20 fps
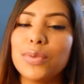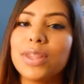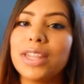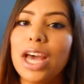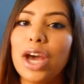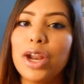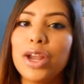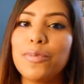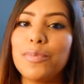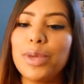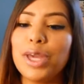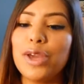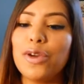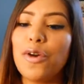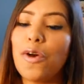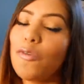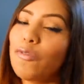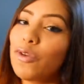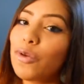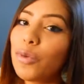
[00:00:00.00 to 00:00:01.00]
without it
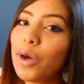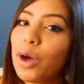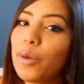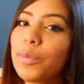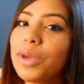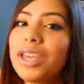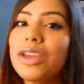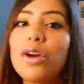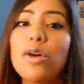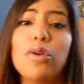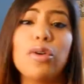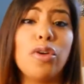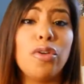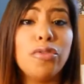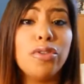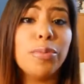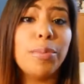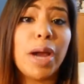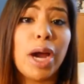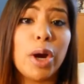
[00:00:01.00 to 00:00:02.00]
being overwhelming or
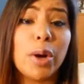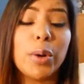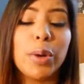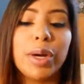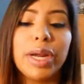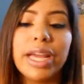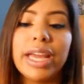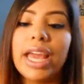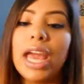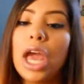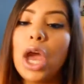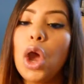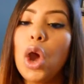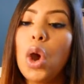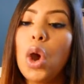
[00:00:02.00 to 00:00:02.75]
overpowering.